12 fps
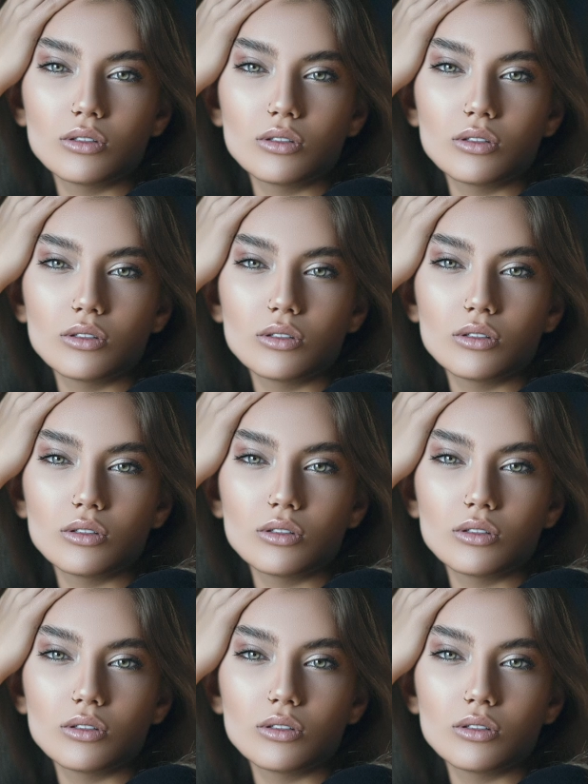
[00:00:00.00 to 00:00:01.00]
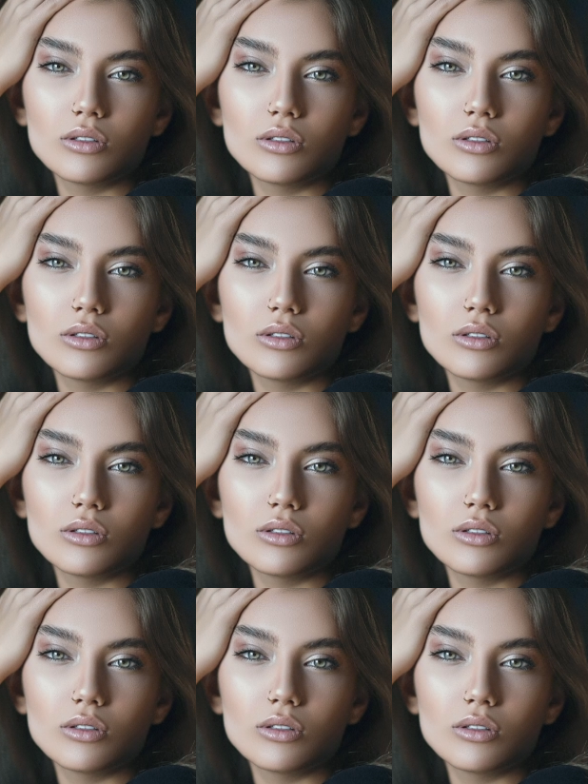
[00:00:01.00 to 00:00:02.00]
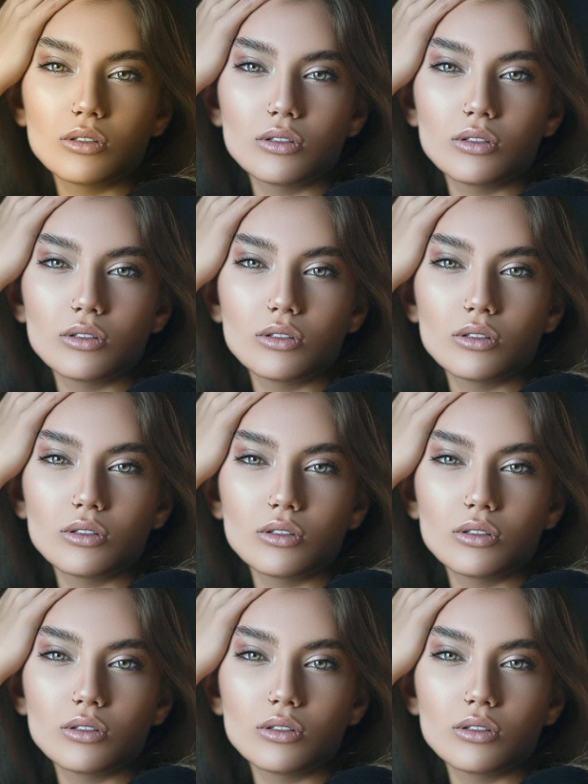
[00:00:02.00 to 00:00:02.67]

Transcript: Nobody speaks.